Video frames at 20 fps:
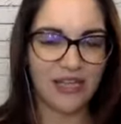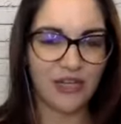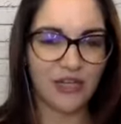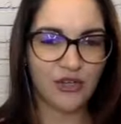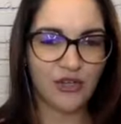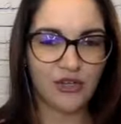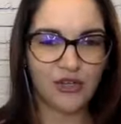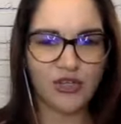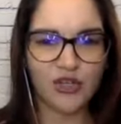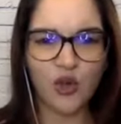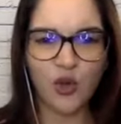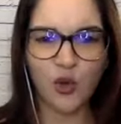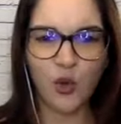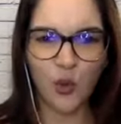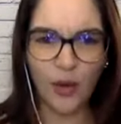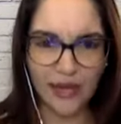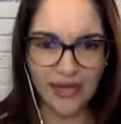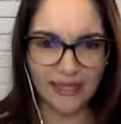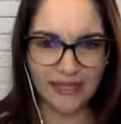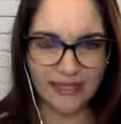so
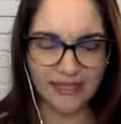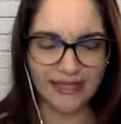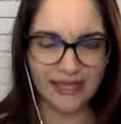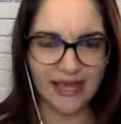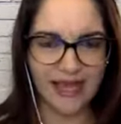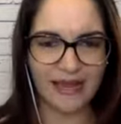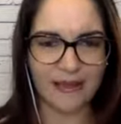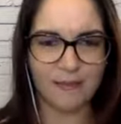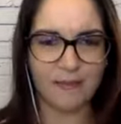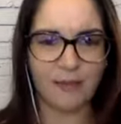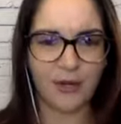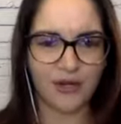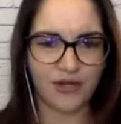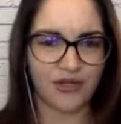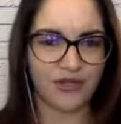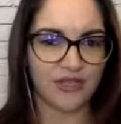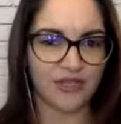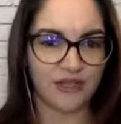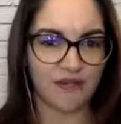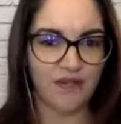quickly and burn
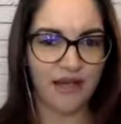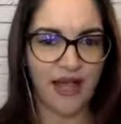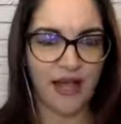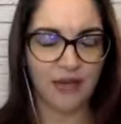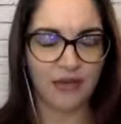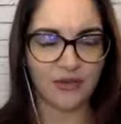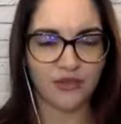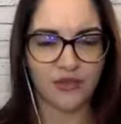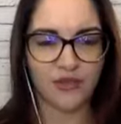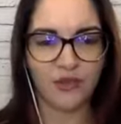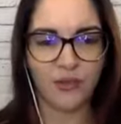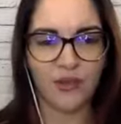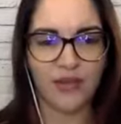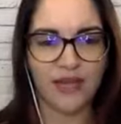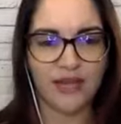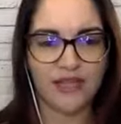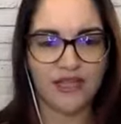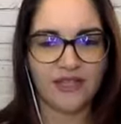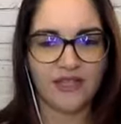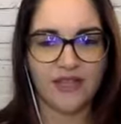yourself out. So we'll
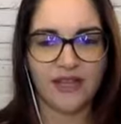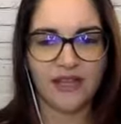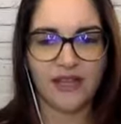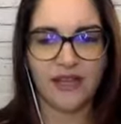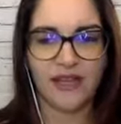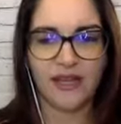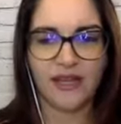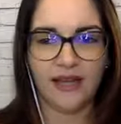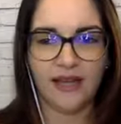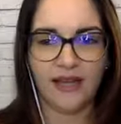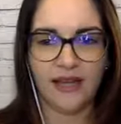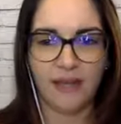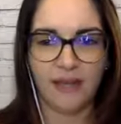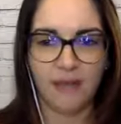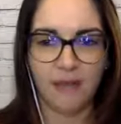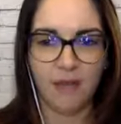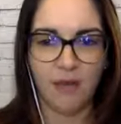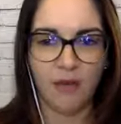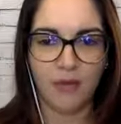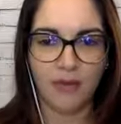get into that in a
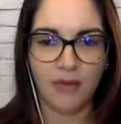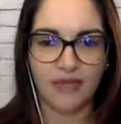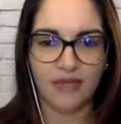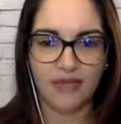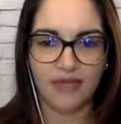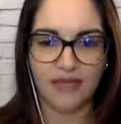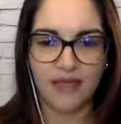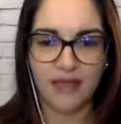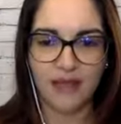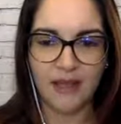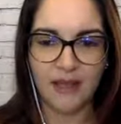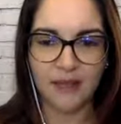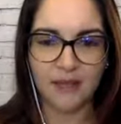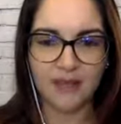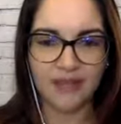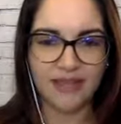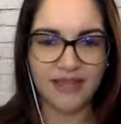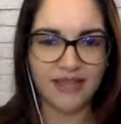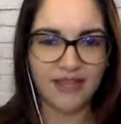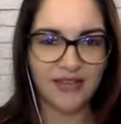moment.
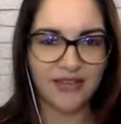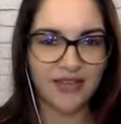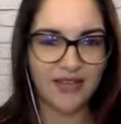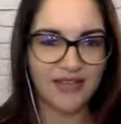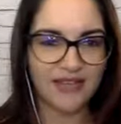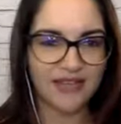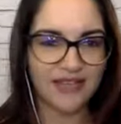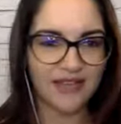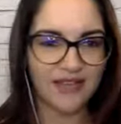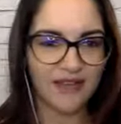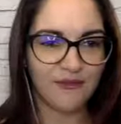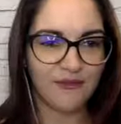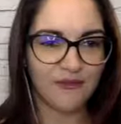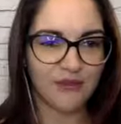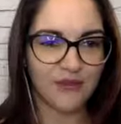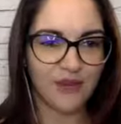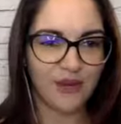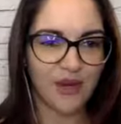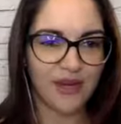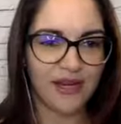But thank you guys again
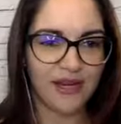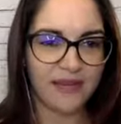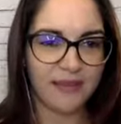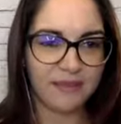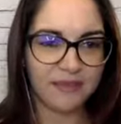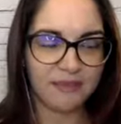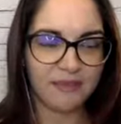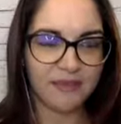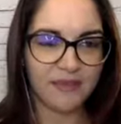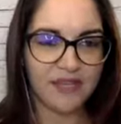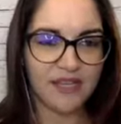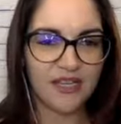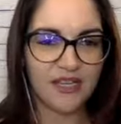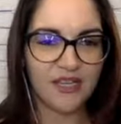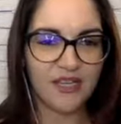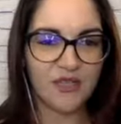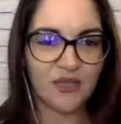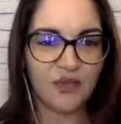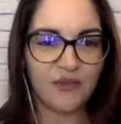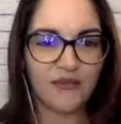for joining.
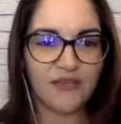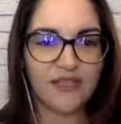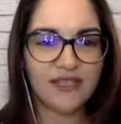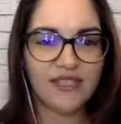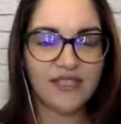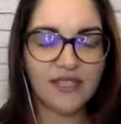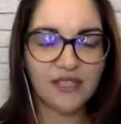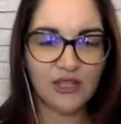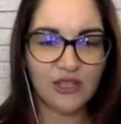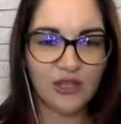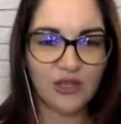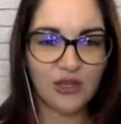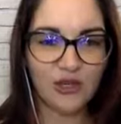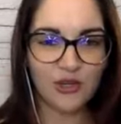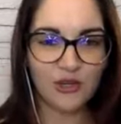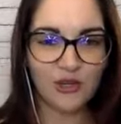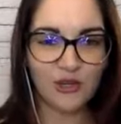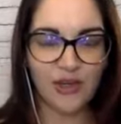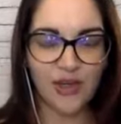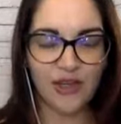So if this is
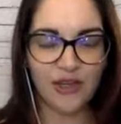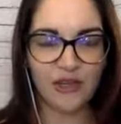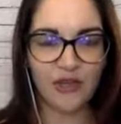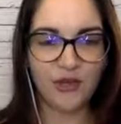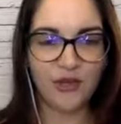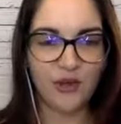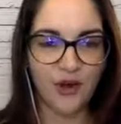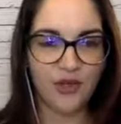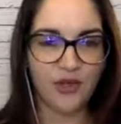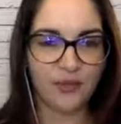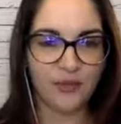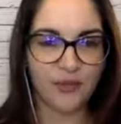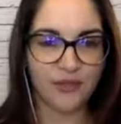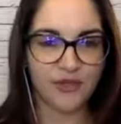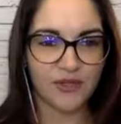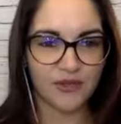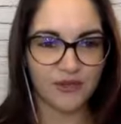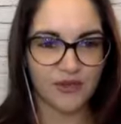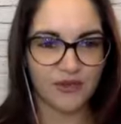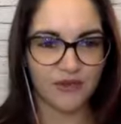you and you are the
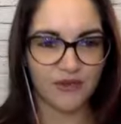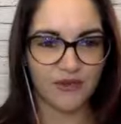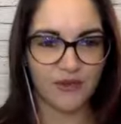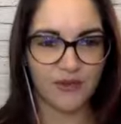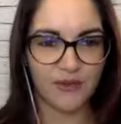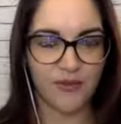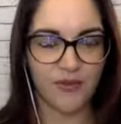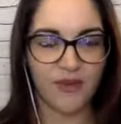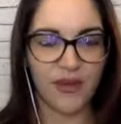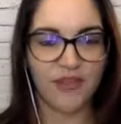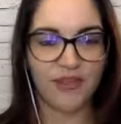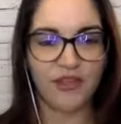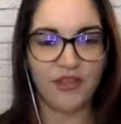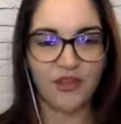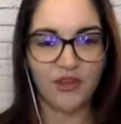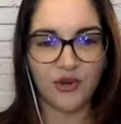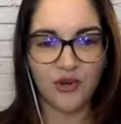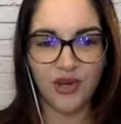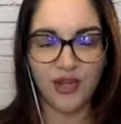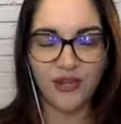person who suffers from burnout,
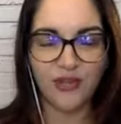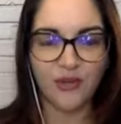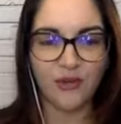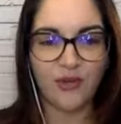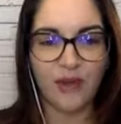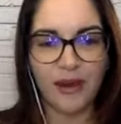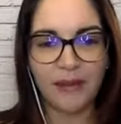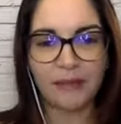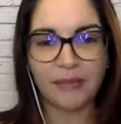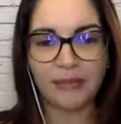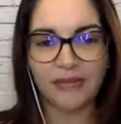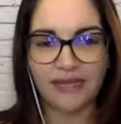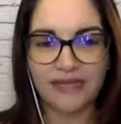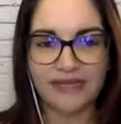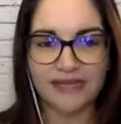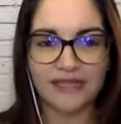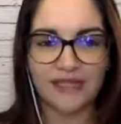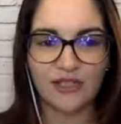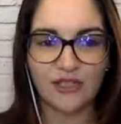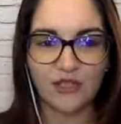then you're in the right
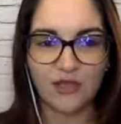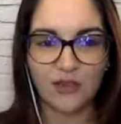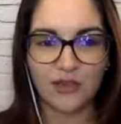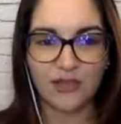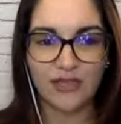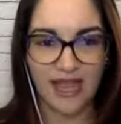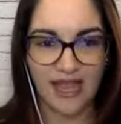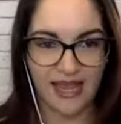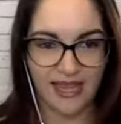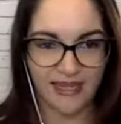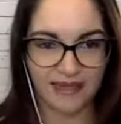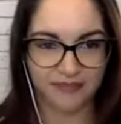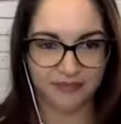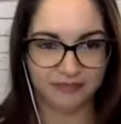place today.